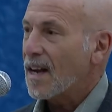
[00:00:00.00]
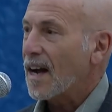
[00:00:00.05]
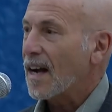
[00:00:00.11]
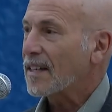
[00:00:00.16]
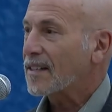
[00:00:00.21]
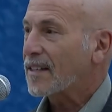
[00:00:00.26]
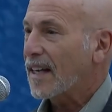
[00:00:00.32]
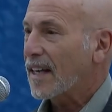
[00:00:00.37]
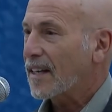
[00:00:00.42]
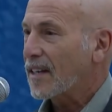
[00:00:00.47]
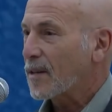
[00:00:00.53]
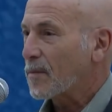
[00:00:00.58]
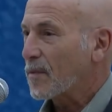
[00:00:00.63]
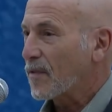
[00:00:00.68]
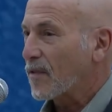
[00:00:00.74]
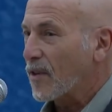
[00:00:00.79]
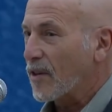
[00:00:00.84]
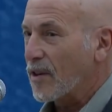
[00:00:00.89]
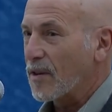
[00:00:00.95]
I stand here
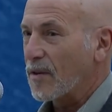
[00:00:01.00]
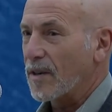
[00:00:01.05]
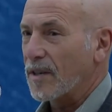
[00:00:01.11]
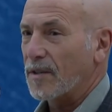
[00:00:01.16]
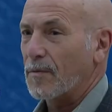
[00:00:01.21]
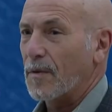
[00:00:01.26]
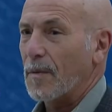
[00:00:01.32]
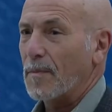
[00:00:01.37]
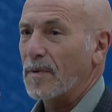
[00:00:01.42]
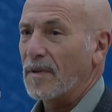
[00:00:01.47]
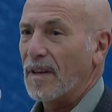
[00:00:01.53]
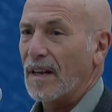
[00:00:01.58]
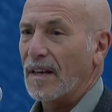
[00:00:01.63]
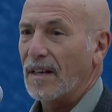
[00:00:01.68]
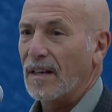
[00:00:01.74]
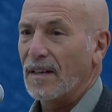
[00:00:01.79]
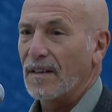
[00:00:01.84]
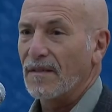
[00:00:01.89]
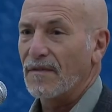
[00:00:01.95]
before you as a
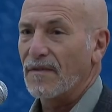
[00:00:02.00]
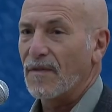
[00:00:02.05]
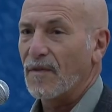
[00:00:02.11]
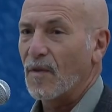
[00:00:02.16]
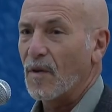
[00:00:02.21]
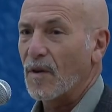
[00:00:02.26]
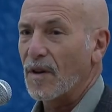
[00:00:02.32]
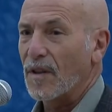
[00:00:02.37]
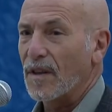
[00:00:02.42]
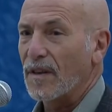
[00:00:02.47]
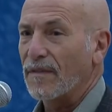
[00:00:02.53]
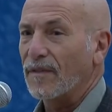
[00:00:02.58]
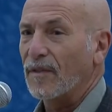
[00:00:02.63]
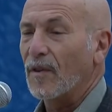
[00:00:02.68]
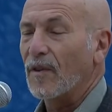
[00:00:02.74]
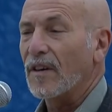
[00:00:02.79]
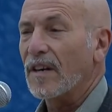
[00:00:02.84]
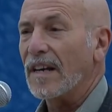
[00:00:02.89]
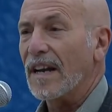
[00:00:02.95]
representative for the
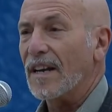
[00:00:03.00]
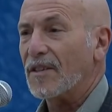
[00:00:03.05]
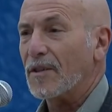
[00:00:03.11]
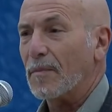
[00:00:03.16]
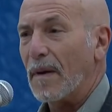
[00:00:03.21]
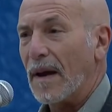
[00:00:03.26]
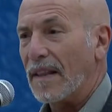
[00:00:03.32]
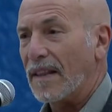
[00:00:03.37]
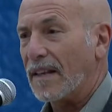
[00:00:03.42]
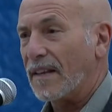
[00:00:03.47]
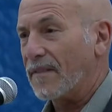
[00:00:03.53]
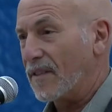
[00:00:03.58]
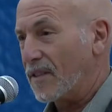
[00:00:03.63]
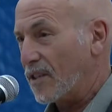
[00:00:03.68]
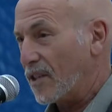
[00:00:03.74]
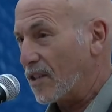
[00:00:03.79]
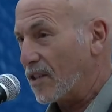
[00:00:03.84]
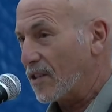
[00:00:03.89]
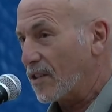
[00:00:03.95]
Florida Naturopathic
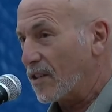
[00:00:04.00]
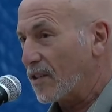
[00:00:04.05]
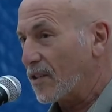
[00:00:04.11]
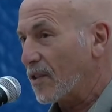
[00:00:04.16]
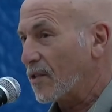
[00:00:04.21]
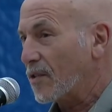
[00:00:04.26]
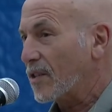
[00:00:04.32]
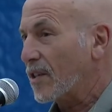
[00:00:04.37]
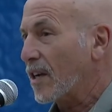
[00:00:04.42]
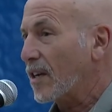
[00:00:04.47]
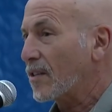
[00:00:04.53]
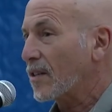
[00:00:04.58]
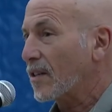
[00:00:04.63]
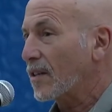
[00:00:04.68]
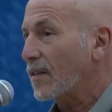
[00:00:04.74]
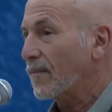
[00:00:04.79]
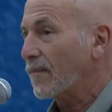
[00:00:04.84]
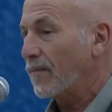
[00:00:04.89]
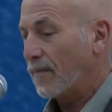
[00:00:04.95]
Physicians
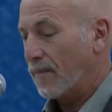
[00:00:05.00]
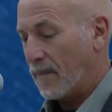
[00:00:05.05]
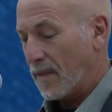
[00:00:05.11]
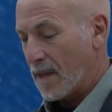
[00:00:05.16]
Association.